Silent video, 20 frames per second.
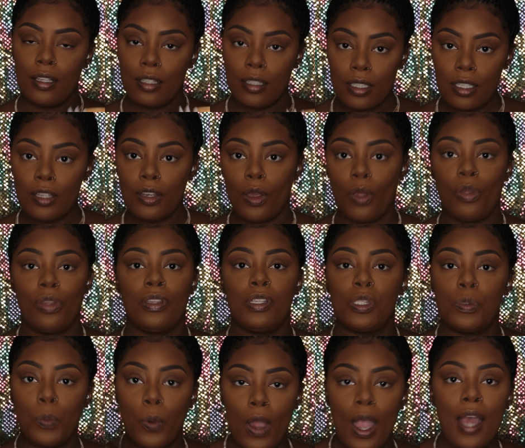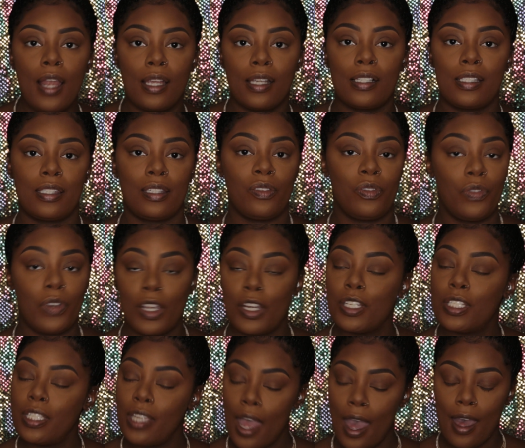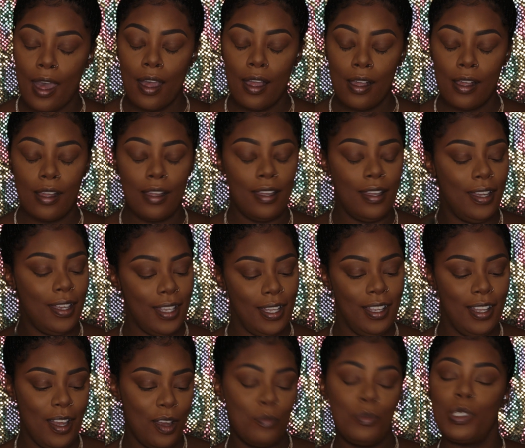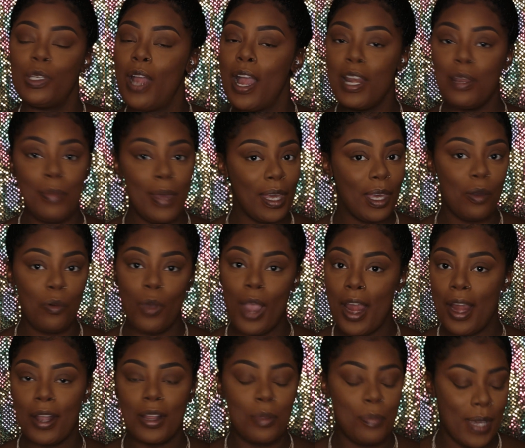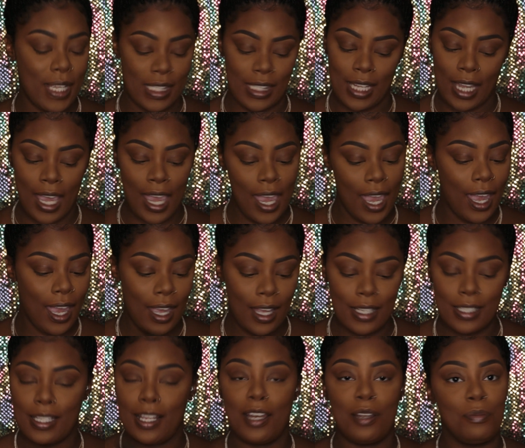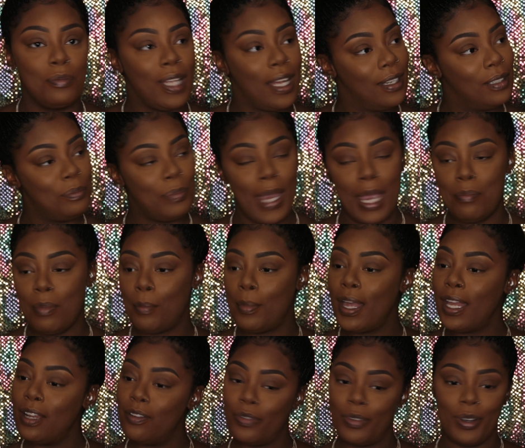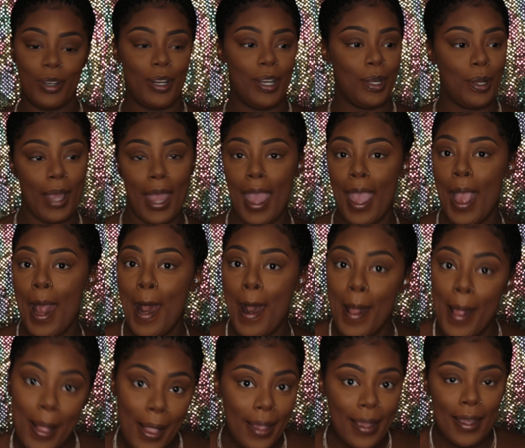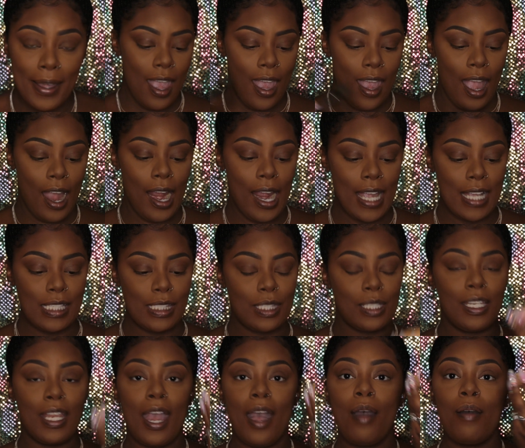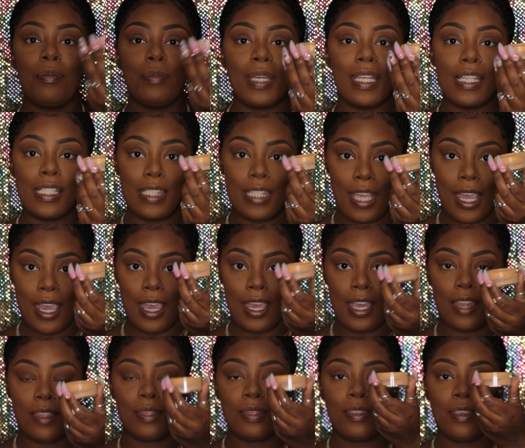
you know, these products a fair shot. I'm trying to make it work the best I can because I don't pay my money for it, okay? Alright, so now I'm going to take